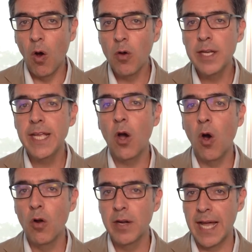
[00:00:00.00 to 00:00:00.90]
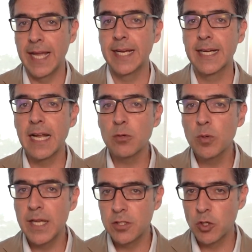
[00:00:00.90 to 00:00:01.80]
only online
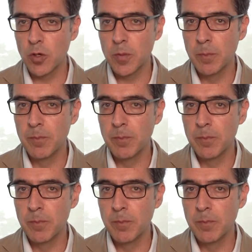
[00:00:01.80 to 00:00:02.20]
calculator